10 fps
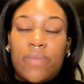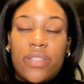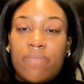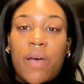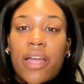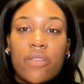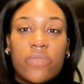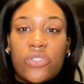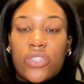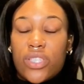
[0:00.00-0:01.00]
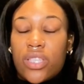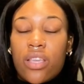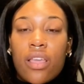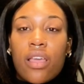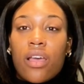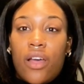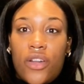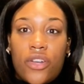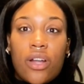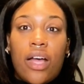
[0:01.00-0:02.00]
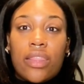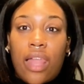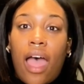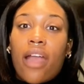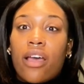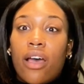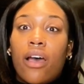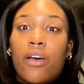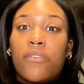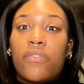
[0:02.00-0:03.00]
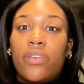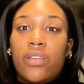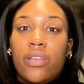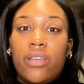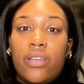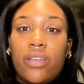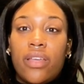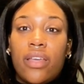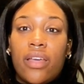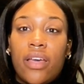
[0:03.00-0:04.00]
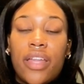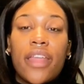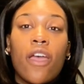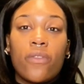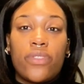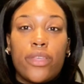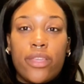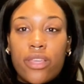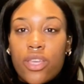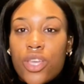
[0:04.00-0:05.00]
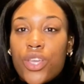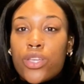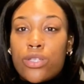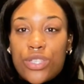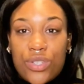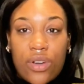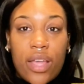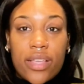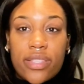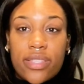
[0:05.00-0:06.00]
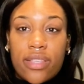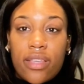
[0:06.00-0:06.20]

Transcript: body was just under a lot of unhealthy stress.